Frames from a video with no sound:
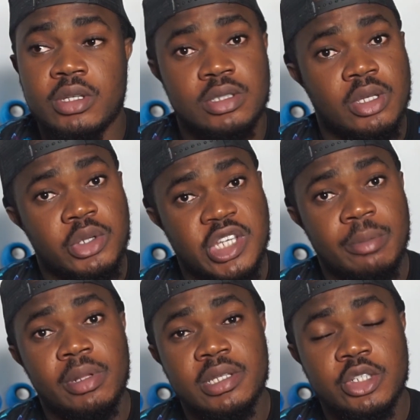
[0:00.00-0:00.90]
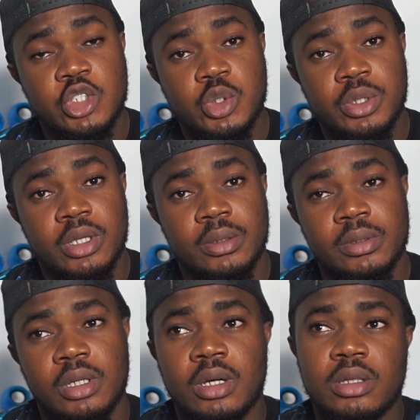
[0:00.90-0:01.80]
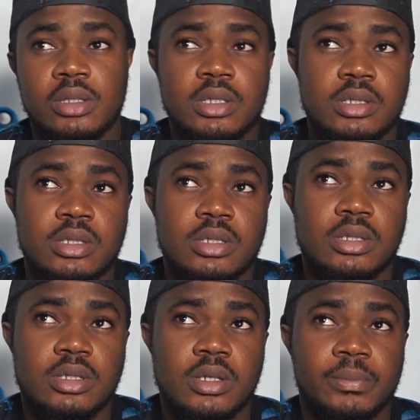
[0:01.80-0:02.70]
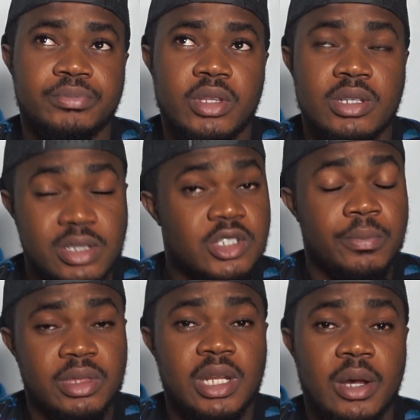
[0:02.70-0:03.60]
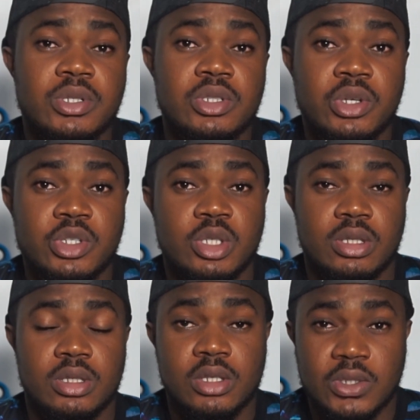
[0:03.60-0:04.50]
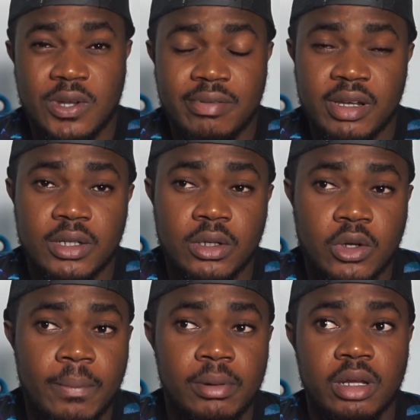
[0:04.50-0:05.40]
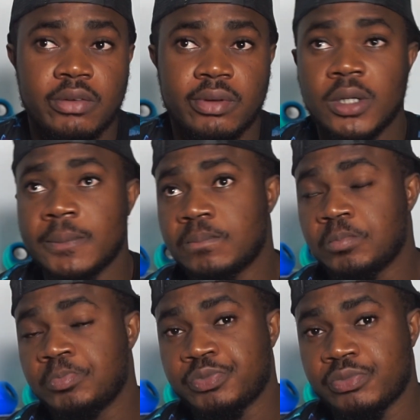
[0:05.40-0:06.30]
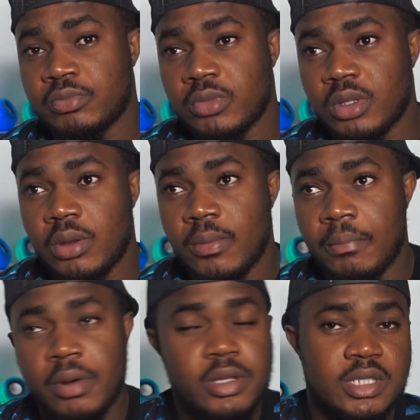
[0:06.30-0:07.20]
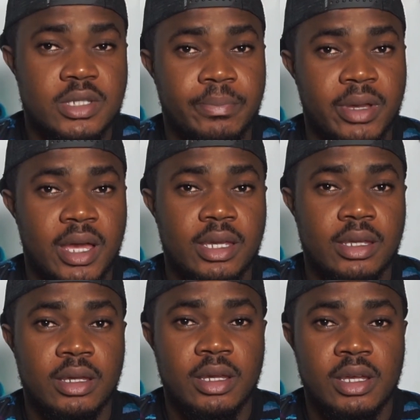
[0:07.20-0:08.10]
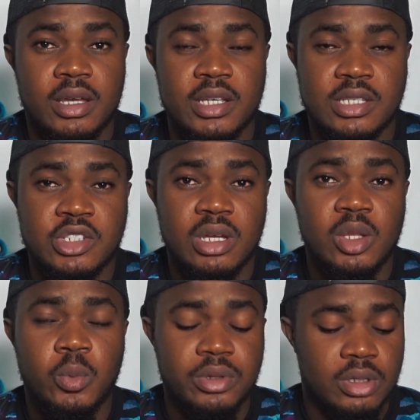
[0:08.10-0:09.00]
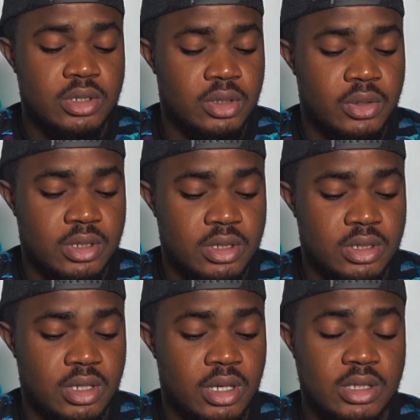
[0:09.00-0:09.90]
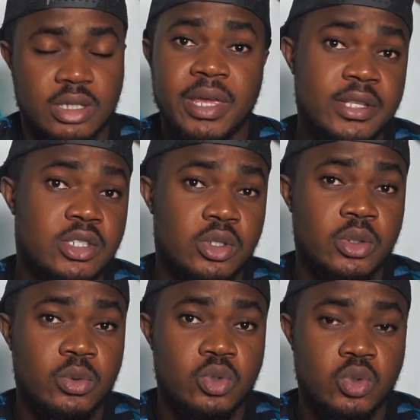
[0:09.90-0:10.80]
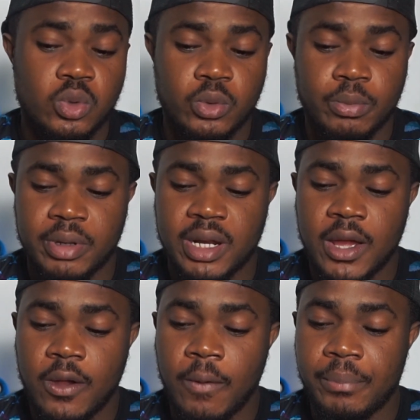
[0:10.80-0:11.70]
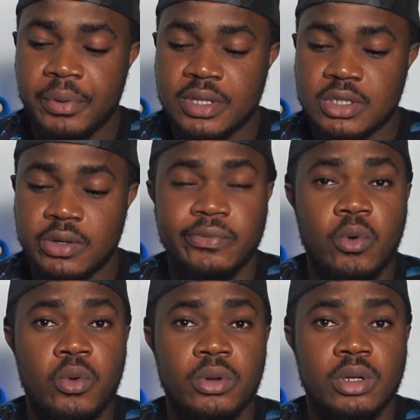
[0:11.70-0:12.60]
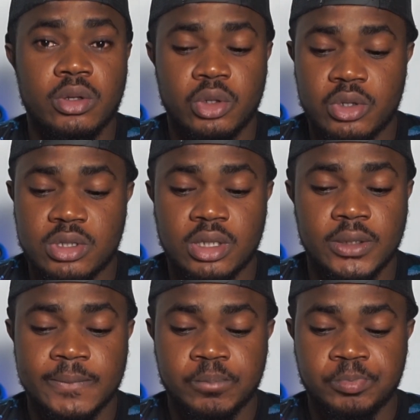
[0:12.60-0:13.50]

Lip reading: is the reachability trick. This is something I also just discovered a couple of months back. Essentially what this does, it aids you to better operate your phone using